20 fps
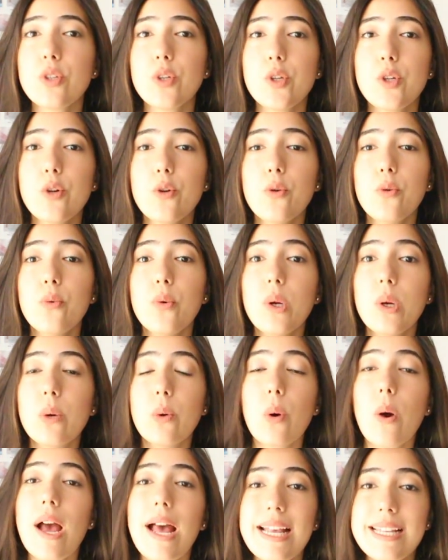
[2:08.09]
you
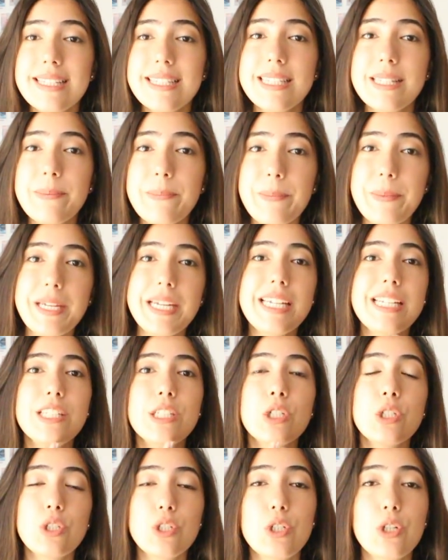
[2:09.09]
request me
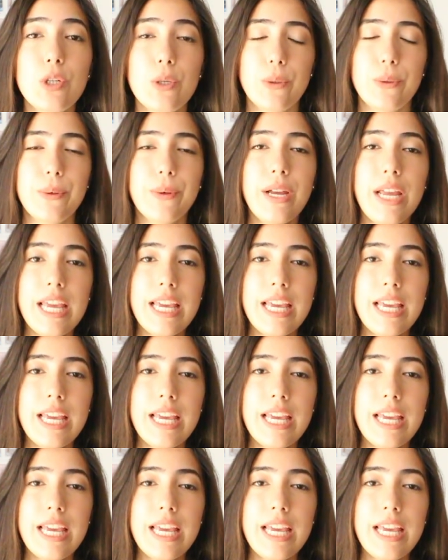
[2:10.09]
to do.